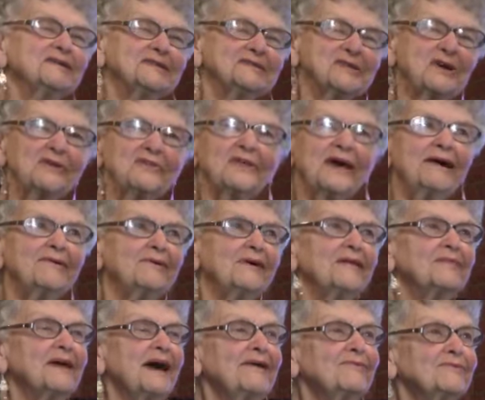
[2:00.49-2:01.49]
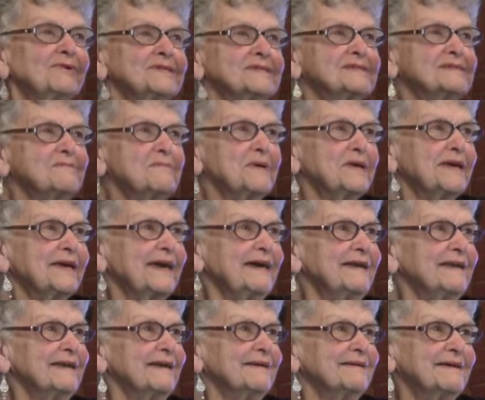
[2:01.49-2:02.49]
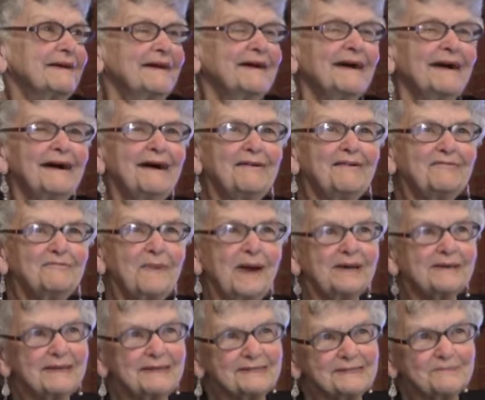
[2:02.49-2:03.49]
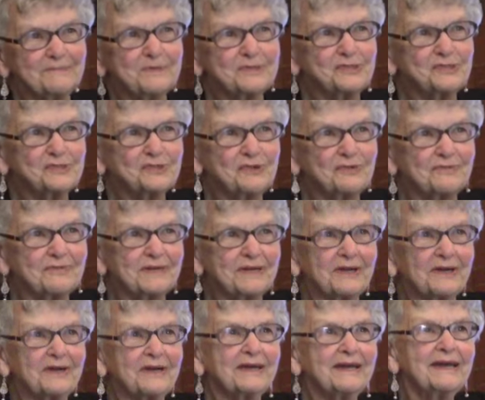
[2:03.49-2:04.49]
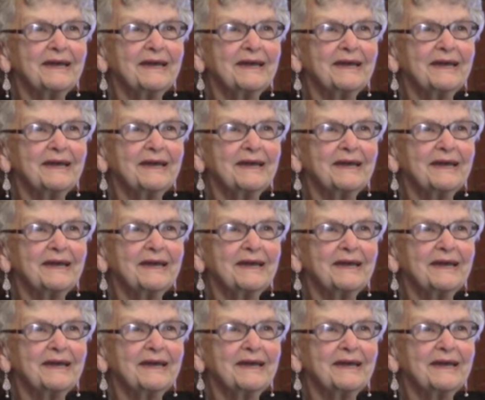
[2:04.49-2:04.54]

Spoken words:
So that was the beginning of my husband's career